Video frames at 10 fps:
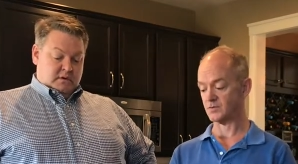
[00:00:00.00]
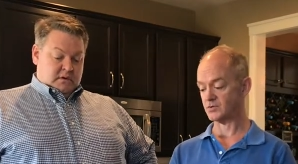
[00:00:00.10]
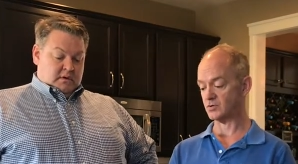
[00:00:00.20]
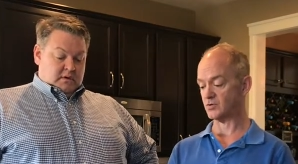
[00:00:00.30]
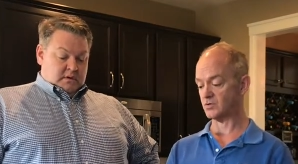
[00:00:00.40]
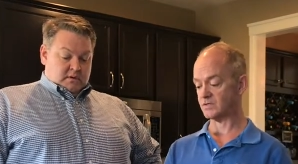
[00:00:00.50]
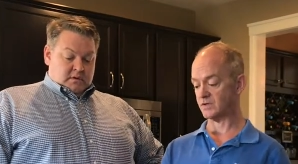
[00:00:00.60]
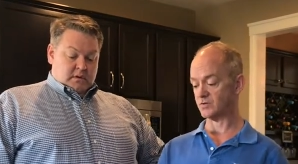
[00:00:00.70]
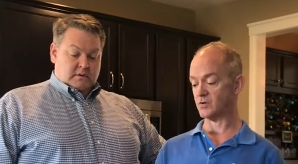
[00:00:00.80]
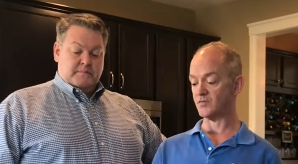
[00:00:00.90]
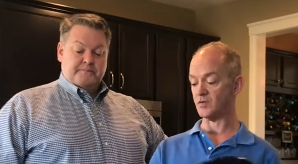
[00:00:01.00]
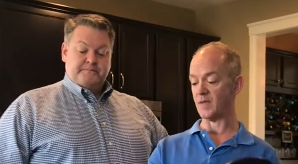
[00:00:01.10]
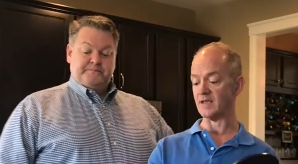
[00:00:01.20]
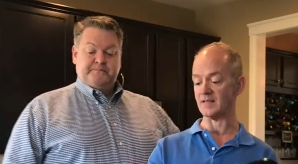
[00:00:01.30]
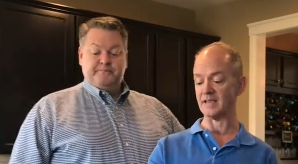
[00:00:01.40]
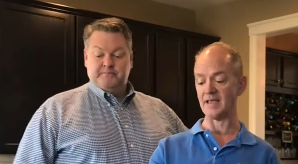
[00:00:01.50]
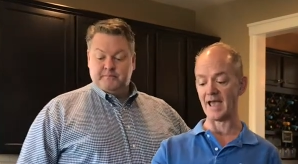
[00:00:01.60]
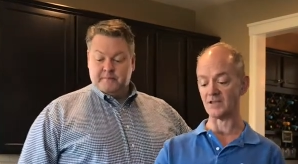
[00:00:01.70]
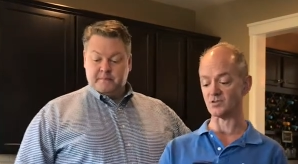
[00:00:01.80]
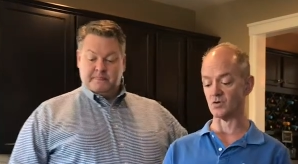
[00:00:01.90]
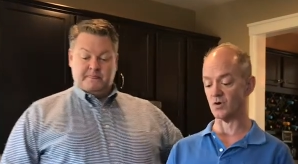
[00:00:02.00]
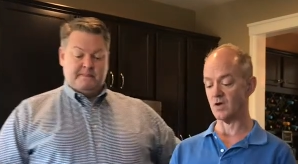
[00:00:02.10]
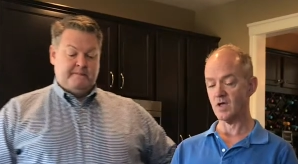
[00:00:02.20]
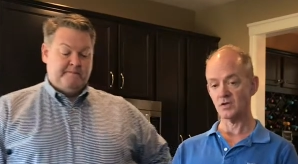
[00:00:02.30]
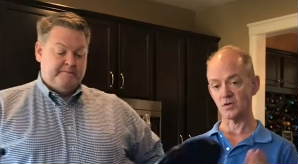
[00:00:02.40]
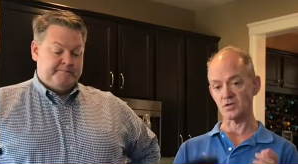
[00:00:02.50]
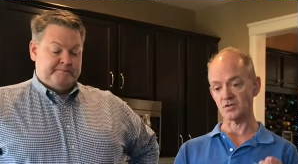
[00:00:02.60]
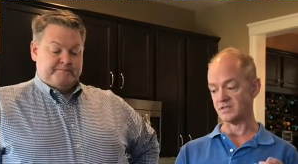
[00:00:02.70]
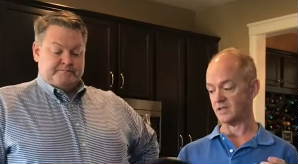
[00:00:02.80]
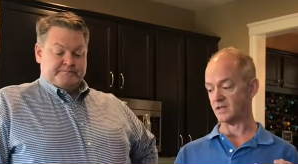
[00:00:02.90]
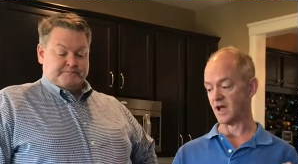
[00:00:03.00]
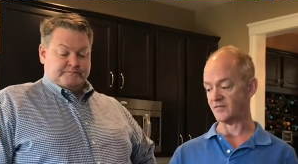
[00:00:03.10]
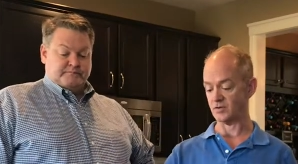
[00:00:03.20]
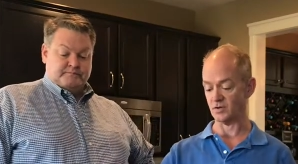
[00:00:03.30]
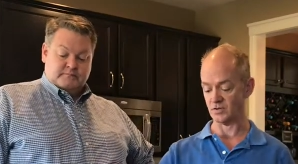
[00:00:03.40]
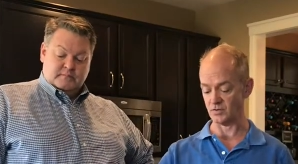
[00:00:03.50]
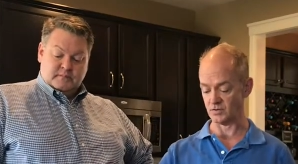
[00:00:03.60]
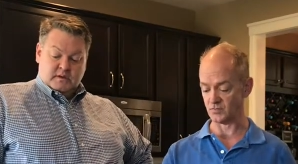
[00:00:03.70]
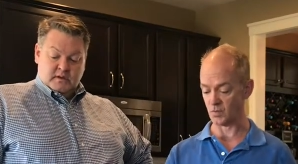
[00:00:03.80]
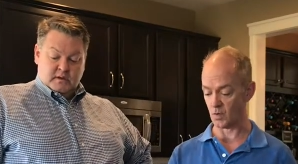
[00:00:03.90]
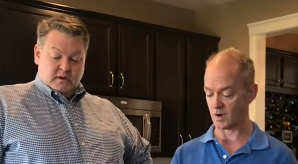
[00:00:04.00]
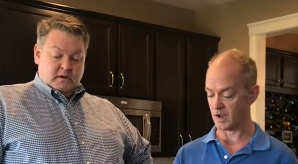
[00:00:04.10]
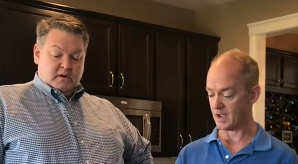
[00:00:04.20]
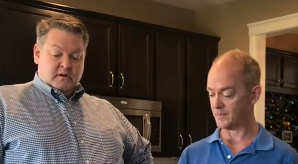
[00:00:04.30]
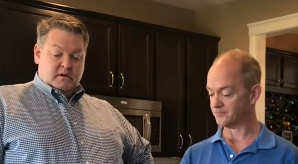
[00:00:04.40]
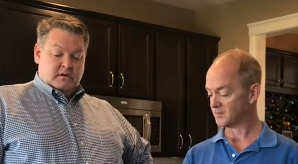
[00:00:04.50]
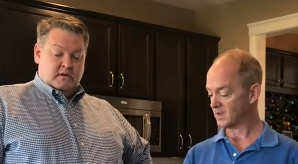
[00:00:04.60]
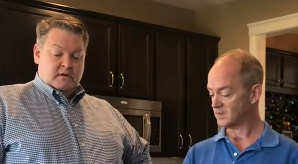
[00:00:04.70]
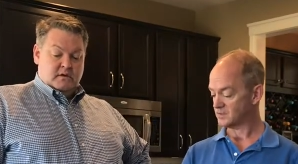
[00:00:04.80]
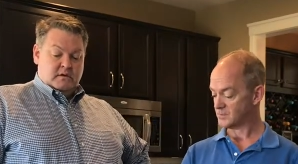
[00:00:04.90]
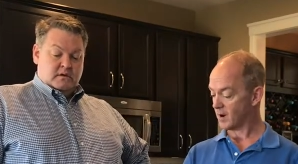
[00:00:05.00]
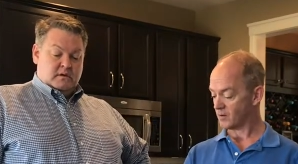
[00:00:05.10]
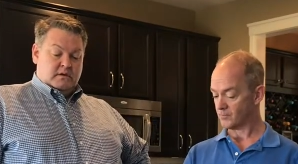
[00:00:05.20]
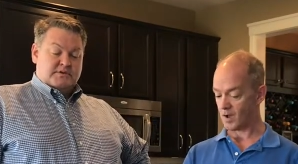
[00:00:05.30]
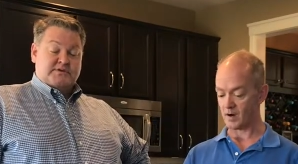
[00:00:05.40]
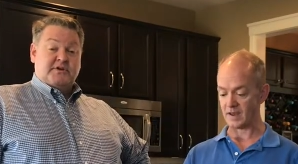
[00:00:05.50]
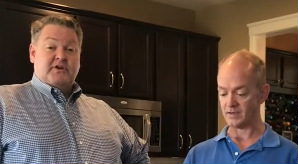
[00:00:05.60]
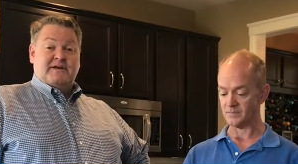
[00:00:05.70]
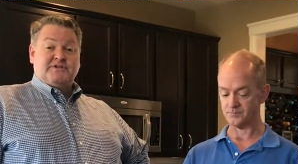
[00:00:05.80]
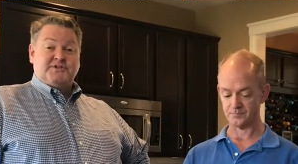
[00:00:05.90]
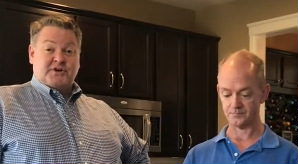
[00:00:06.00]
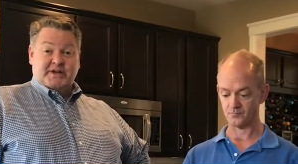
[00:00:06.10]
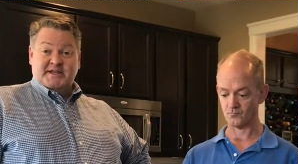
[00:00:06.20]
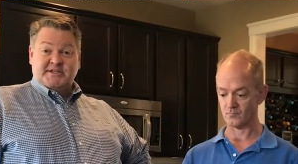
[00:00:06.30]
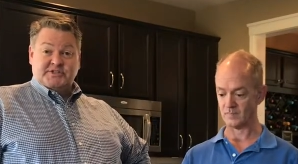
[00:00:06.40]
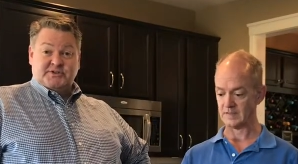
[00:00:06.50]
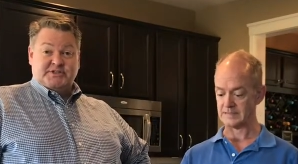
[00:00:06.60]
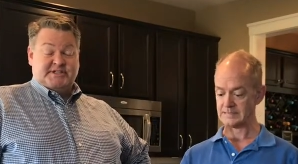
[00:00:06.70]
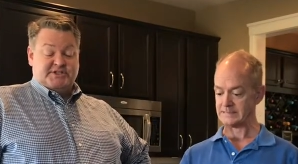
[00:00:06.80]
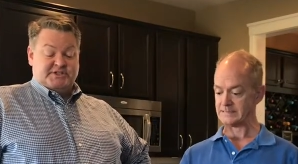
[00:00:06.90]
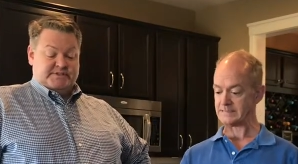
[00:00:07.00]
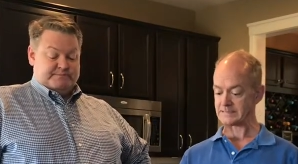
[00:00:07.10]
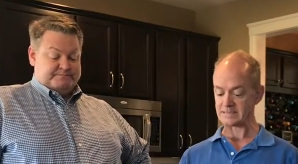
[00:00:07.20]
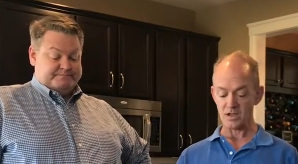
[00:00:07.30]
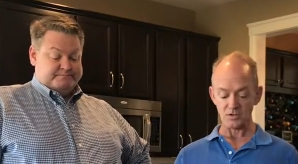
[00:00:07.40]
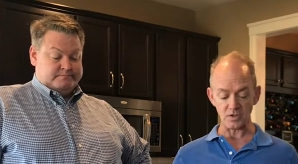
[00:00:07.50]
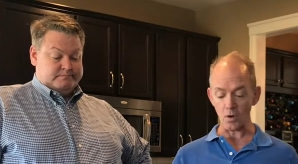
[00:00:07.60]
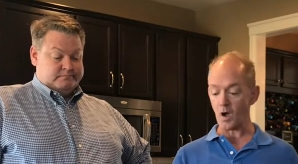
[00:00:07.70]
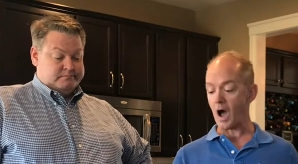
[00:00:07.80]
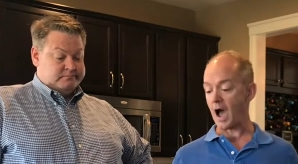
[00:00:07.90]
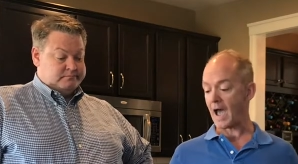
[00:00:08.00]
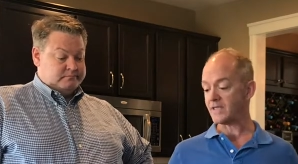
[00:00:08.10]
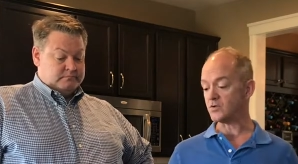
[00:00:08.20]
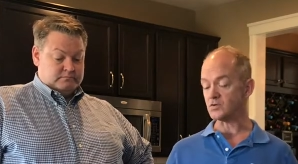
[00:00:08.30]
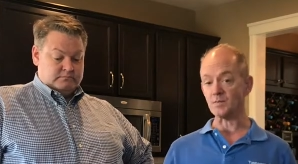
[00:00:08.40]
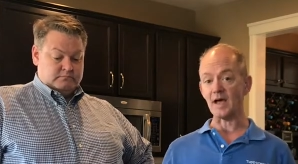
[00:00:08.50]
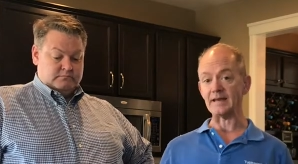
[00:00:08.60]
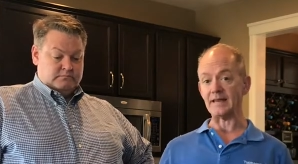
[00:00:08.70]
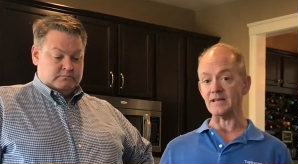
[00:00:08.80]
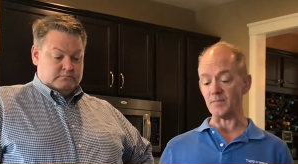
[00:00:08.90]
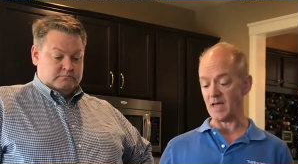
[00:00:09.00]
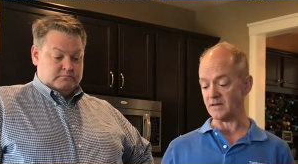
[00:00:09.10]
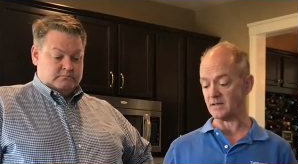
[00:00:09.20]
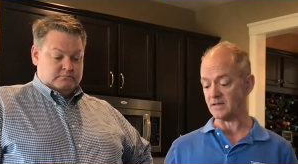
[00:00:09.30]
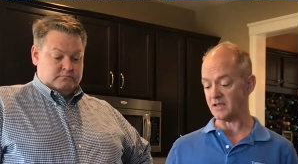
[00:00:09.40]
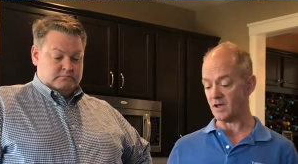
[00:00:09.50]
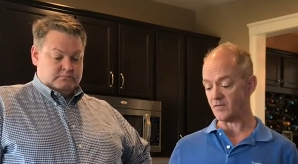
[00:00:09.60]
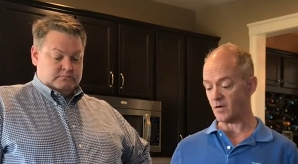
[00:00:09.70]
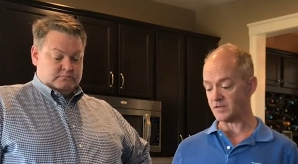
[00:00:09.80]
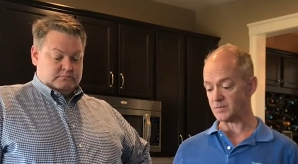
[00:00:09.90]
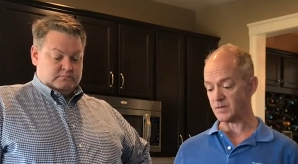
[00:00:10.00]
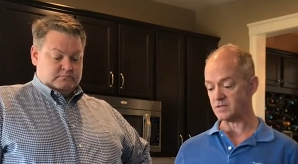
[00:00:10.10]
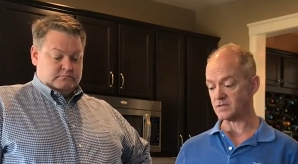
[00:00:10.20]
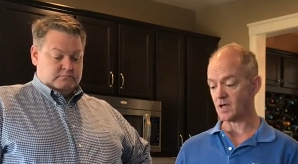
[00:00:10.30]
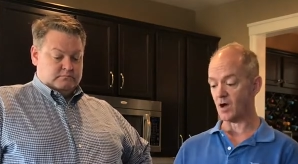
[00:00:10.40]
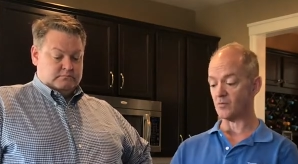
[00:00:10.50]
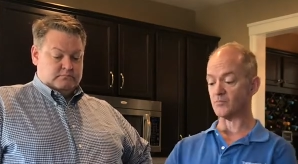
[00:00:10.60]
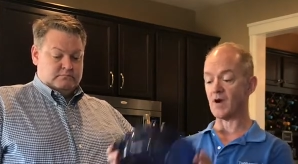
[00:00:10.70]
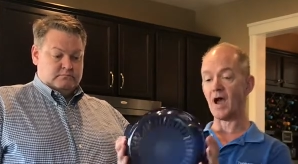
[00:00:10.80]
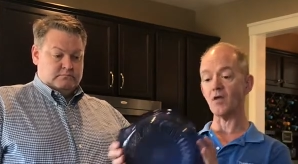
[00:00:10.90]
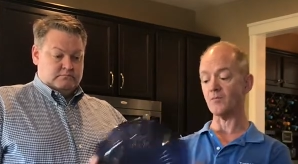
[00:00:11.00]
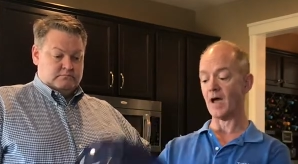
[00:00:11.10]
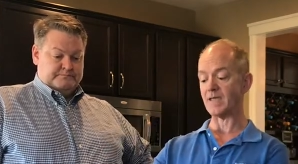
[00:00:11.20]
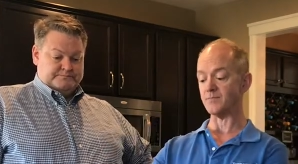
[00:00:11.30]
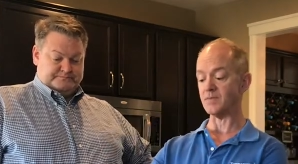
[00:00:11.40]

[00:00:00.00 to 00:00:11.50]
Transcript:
Speaker 1: with two seals. So if you make like a casserole you can just seal it off and you can use it for um, tomorrow. So right. you don't have to
Speaker 2: dirty additional dishes. Yes.
Speaker 1: So I use mine independently of all these pieces. I'll brown my